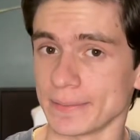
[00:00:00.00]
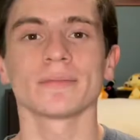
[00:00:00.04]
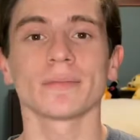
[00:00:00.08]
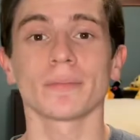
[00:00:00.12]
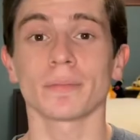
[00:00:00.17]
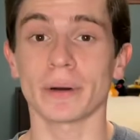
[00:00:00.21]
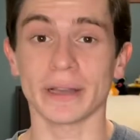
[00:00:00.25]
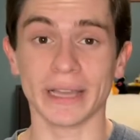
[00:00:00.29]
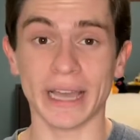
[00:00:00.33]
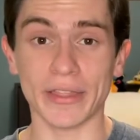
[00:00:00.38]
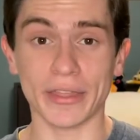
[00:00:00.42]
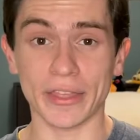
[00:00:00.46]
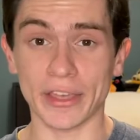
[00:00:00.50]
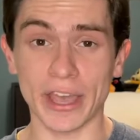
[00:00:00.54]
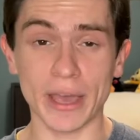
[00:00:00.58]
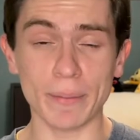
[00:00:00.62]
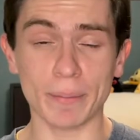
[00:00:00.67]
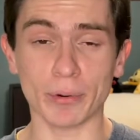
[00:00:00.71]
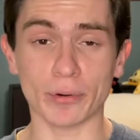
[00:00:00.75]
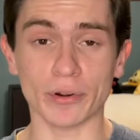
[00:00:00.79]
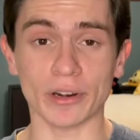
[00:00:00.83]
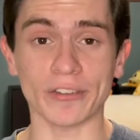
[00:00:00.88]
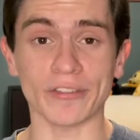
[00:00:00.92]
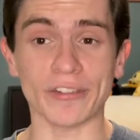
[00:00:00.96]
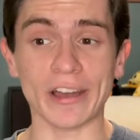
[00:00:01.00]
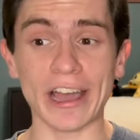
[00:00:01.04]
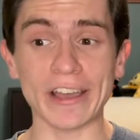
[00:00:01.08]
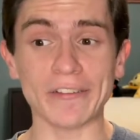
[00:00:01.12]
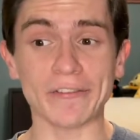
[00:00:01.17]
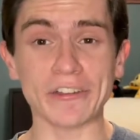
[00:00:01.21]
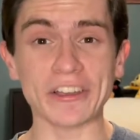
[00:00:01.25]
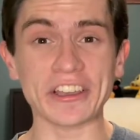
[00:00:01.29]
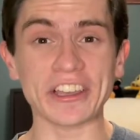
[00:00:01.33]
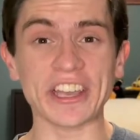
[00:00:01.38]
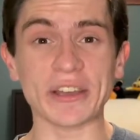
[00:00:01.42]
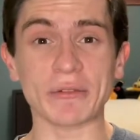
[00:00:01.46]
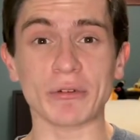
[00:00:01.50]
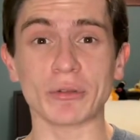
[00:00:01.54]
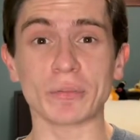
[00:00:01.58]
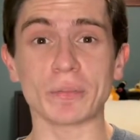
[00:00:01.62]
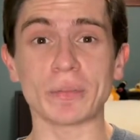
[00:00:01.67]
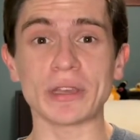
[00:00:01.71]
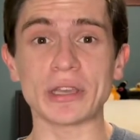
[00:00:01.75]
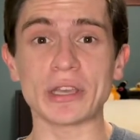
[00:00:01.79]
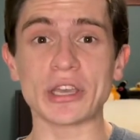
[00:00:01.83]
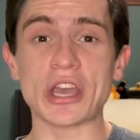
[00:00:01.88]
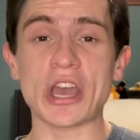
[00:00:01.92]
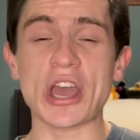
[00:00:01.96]
But yeah, the Hippogriff, I think it would
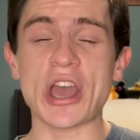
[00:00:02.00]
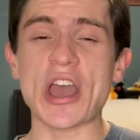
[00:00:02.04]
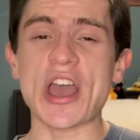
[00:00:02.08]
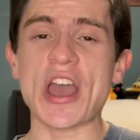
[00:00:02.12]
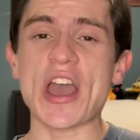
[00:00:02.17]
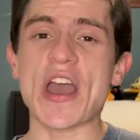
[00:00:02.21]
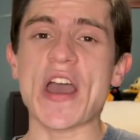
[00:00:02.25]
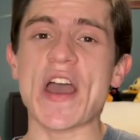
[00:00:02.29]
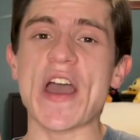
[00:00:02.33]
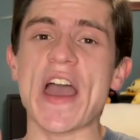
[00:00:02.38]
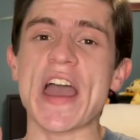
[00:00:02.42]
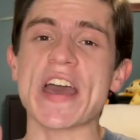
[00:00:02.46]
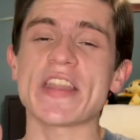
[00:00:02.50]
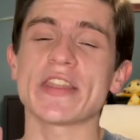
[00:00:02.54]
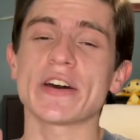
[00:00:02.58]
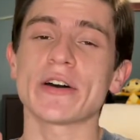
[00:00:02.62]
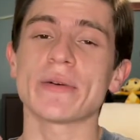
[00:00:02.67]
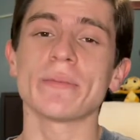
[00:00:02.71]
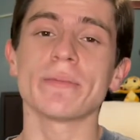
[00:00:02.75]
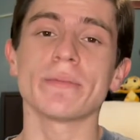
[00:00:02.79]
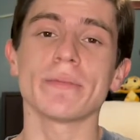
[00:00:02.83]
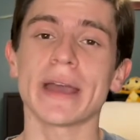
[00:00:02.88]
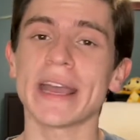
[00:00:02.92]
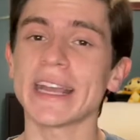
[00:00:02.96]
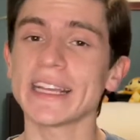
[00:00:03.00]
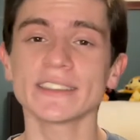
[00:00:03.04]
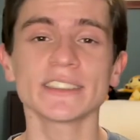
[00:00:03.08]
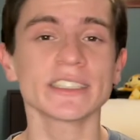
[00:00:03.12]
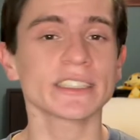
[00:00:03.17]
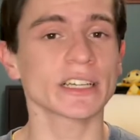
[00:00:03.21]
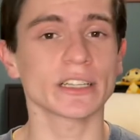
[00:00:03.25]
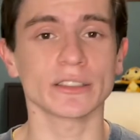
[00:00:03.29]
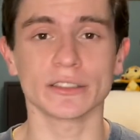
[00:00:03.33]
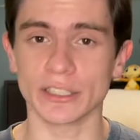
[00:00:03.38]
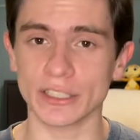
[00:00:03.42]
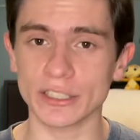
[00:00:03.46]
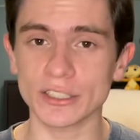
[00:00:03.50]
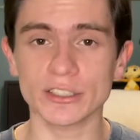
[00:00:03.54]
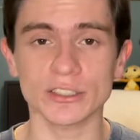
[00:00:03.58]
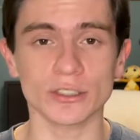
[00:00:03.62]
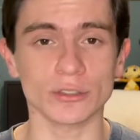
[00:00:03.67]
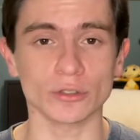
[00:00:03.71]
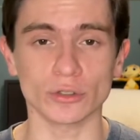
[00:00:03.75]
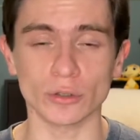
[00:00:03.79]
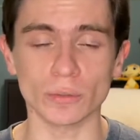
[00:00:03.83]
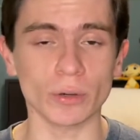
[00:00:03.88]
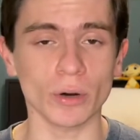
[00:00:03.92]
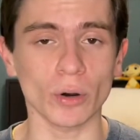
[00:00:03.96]
be an amazing
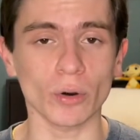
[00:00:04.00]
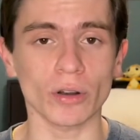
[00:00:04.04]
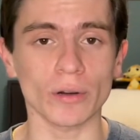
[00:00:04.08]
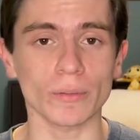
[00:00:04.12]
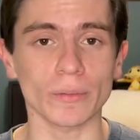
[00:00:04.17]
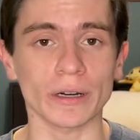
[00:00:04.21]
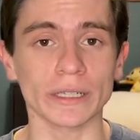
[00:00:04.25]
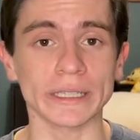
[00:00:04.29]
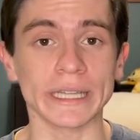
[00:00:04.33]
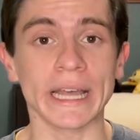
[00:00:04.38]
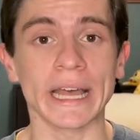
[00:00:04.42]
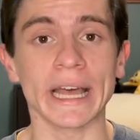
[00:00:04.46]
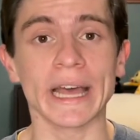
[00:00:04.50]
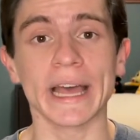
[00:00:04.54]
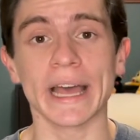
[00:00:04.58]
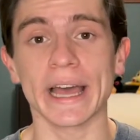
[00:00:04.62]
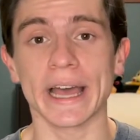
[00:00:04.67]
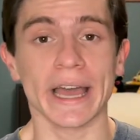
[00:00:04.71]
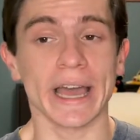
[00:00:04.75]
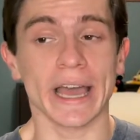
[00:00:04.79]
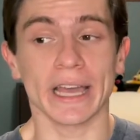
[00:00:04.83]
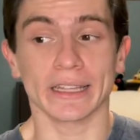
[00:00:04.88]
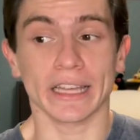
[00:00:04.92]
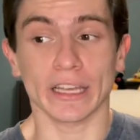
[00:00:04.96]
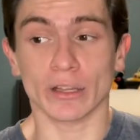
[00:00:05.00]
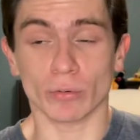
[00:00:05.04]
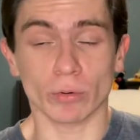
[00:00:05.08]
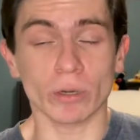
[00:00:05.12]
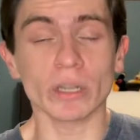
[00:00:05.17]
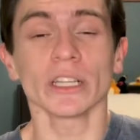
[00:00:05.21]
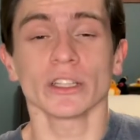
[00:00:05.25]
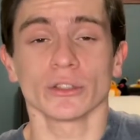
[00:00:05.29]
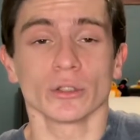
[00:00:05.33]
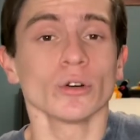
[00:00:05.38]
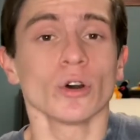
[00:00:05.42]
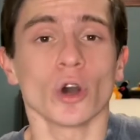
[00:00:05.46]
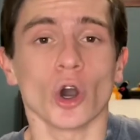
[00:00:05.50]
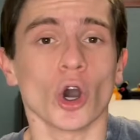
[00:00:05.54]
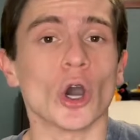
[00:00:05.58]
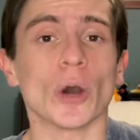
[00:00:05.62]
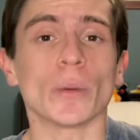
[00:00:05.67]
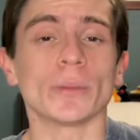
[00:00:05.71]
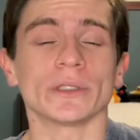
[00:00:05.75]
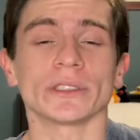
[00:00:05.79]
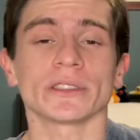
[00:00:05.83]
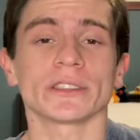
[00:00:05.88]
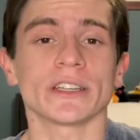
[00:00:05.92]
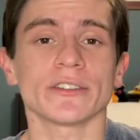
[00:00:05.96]
addition to Pokemon, And I really do
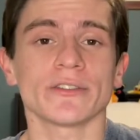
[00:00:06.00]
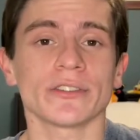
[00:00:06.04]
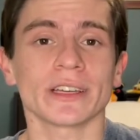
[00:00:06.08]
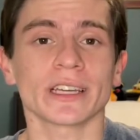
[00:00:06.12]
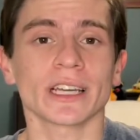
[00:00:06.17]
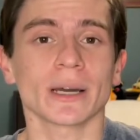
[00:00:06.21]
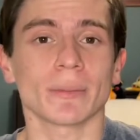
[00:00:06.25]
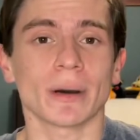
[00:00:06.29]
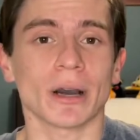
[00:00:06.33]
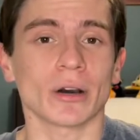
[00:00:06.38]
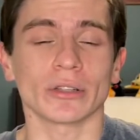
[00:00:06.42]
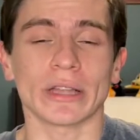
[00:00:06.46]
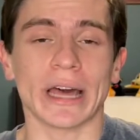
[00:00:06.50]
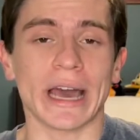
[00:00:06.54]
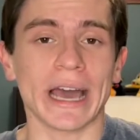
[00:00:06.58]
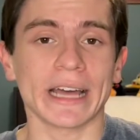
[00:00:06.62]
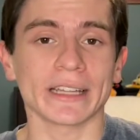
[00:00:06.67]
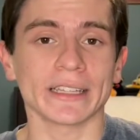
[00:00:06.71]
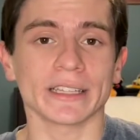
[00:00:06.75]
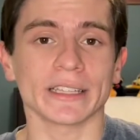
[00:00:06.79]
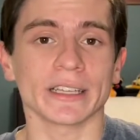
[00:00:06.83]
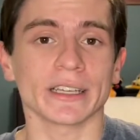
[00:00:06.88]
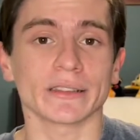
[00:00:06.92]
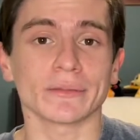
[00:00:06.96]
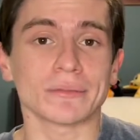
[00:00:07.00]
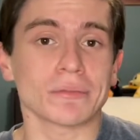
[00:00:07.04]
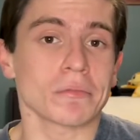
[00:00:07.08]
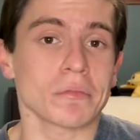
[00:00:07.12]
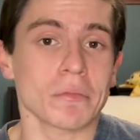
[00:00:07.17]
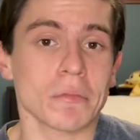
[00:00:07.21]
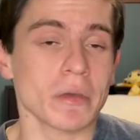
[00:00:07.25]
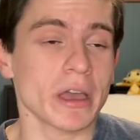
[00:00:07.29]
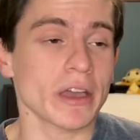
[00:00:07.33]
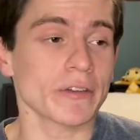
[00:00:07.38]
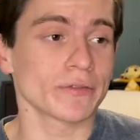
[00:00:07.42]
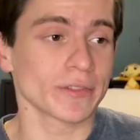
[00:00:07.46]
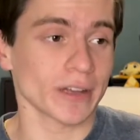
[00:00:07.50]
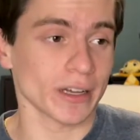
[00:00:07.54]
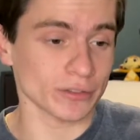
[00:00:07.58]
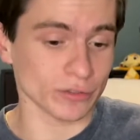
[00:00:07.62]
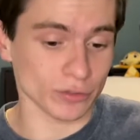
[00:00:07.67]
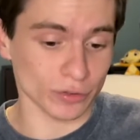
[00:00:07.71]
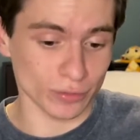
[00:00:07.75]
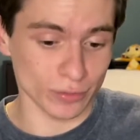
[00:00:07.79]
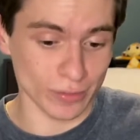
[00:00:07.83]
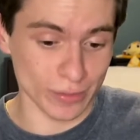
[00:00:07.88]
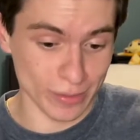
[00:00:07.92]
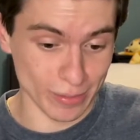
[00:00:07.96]
hope that they think about adding it, if not
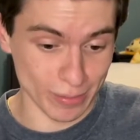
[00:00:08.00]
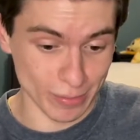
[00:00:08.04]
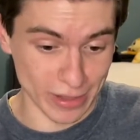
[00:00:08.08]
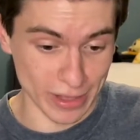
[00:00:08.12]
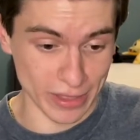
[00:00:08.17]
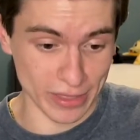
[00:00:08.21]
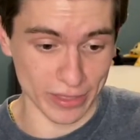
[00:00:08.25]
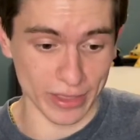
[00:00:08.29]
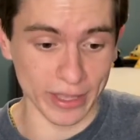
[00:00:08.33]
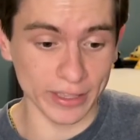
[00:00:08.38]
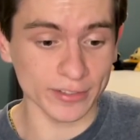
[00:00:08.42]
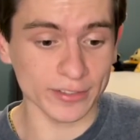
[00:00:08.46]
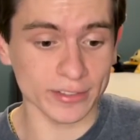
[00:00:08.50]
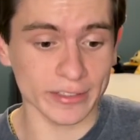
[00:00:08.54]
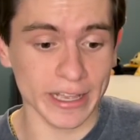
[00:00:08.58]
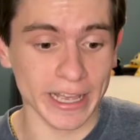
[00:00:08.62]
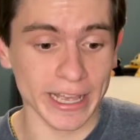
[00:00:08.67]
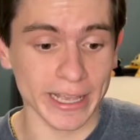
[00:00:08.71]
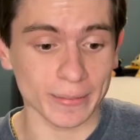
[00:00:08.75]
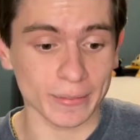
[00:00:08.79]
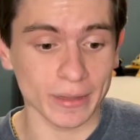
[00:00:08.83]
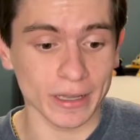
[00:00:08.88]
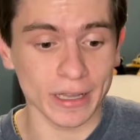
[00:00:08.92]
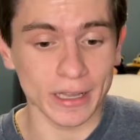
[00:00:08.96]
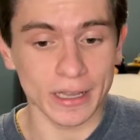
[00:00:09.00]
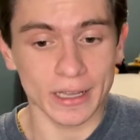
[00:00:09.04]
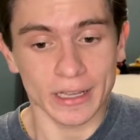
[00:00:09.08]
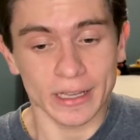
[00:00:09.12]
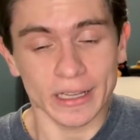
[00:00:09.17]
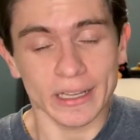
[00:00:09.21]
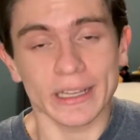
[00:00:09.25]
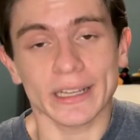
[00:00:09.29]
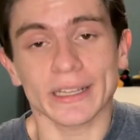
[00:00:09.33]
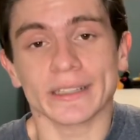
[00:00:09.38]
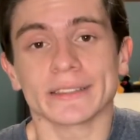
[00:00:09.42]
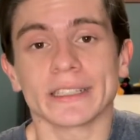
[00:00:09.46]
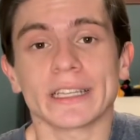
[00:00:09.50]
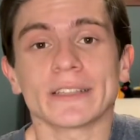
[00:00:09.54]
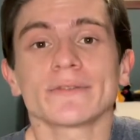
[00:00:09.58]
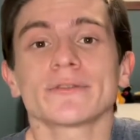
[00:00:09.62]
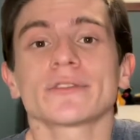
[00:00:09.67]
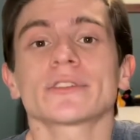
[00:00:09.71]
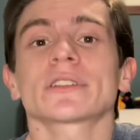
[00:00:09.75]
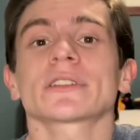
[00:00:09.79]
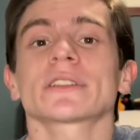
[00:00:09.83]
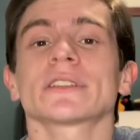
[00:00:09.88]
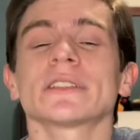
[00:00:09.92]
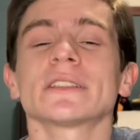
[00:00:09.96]
in this game, then
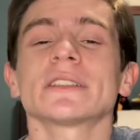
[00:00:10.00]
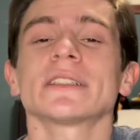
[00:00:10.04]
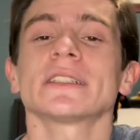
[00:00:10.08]
for the